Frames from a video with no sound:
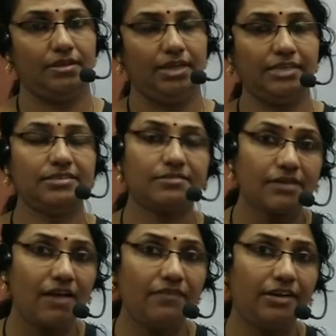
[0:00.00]
It is
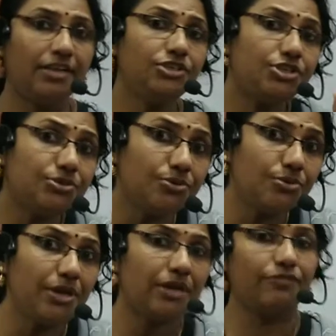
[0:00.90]
travelled in
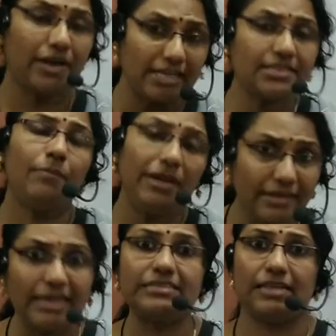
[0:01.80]
2, for example,
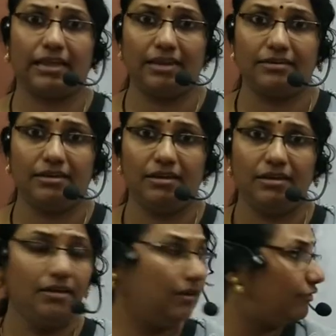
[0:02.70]
10 seconds.
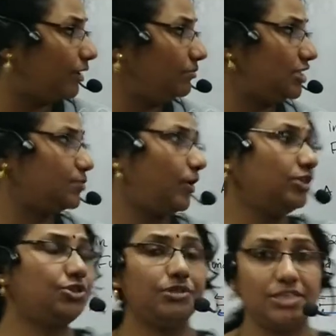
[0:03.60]
From this point
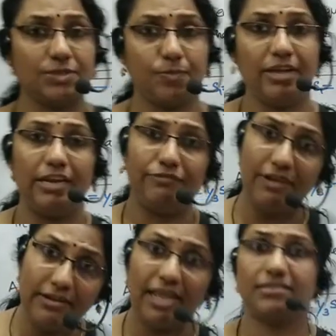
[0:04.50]
to this point, if
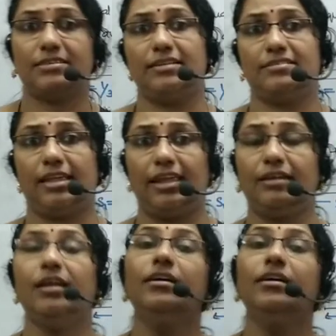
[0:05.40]
it takes 10 seconds,